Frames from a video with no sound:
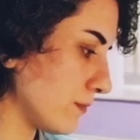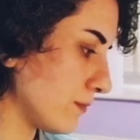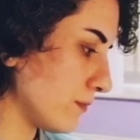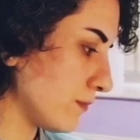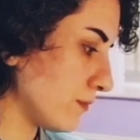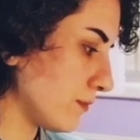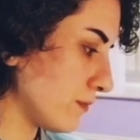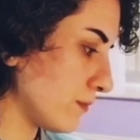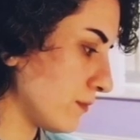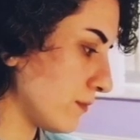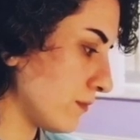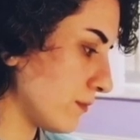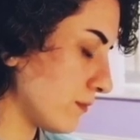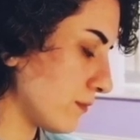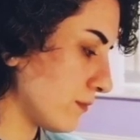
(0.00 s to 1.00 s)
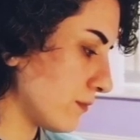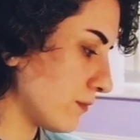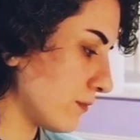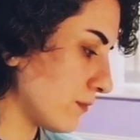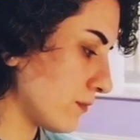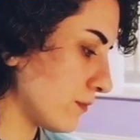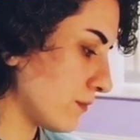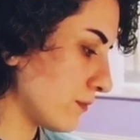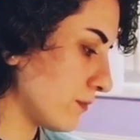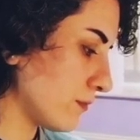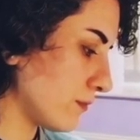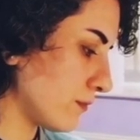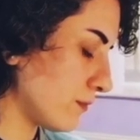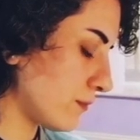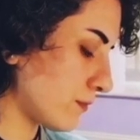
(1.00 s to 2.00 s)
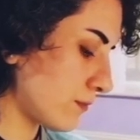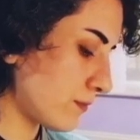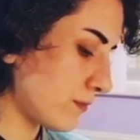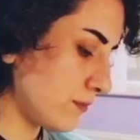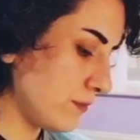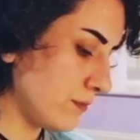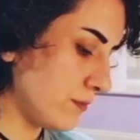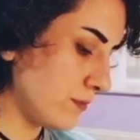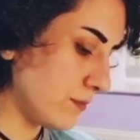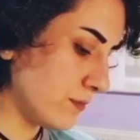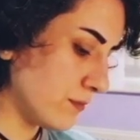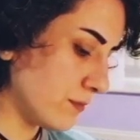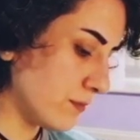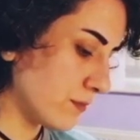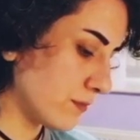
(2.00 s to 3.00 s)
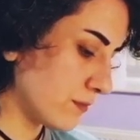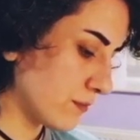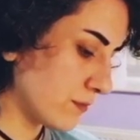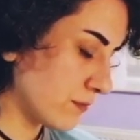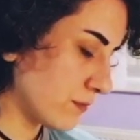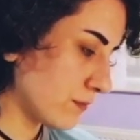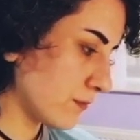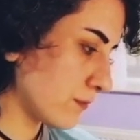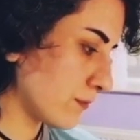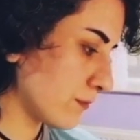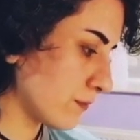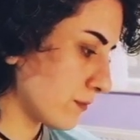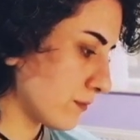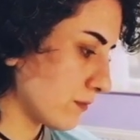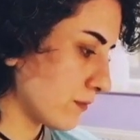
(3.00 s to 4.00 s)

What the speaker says: [no speech]